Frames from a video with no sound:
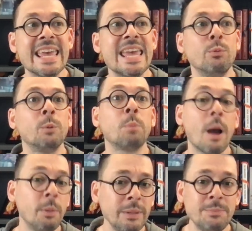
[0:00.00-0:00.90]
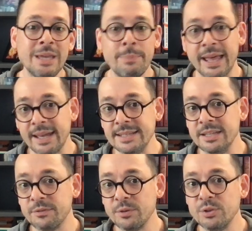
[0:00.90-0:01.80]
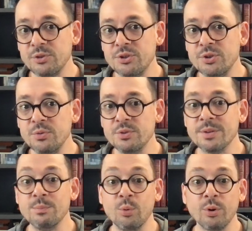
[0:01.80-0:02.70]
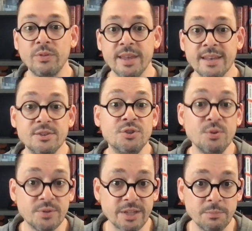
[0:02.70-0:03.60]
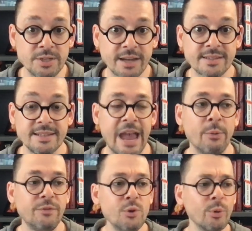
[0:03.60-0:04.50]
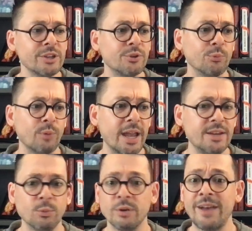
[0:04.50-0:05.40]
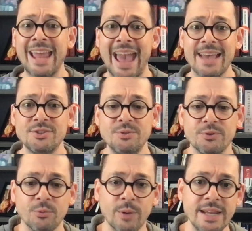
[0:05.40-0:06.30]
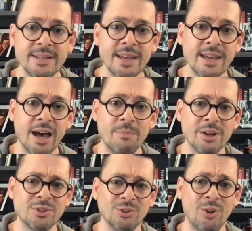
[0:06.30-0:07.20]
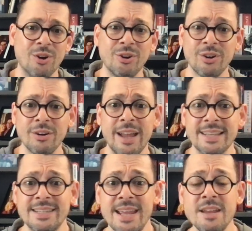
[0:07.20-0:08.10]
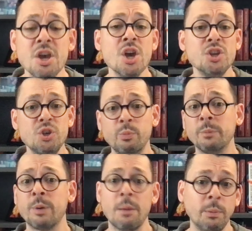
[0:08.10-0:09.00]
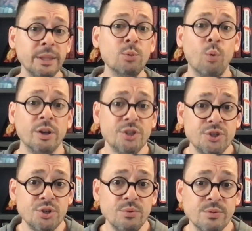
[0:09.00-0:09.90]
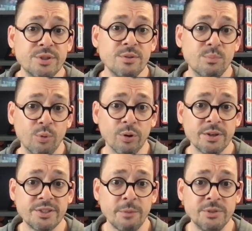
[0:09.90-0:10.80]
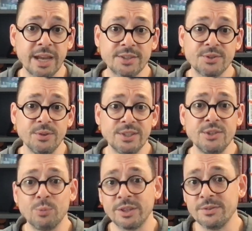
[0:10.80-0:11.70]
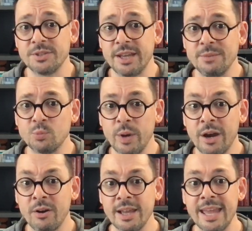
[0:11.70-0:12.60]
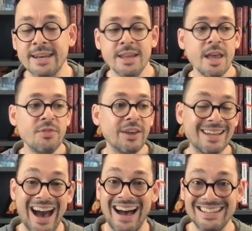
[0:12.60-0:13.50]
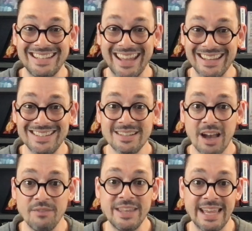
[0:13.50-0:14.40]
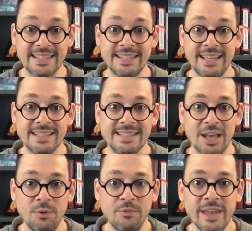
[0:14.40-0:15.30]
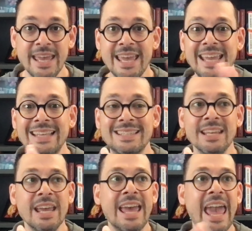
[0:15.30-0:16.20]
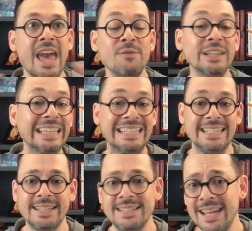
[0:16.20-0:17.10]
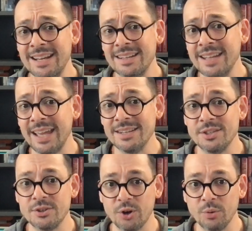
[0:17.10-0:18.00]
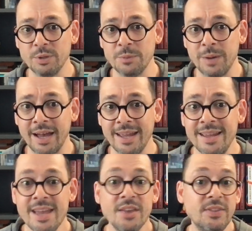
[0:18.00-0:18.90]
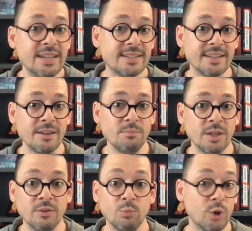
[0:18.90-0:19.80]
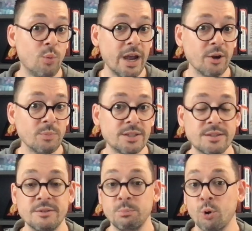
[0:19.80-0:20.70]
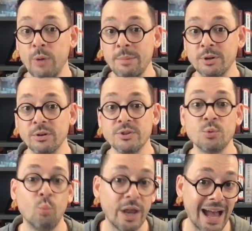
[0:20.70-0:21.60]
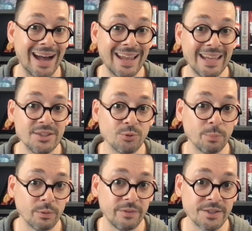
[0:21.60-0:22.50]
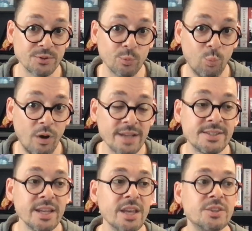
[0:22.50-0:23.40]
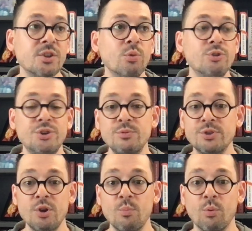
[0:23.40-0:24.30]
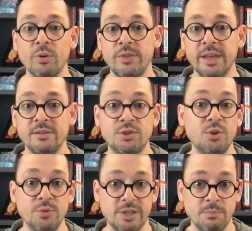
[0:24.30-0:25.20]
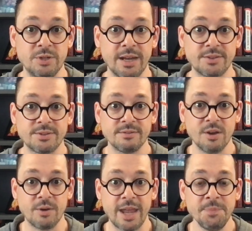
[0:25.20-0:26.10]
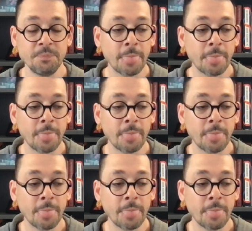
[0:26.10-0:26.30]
It would probably be a bad idea for you to choose more than two subjects. Now, if you wanted to write, or if I asked you to write a much longer essay, you would probably want to choose more subjects. So this is one of those times where, again, the content of the essay itself, it's heavily dictated and determined by the assignment requirements, parameters, what I, as your professor, wants. So choose no more than two subjects, okay?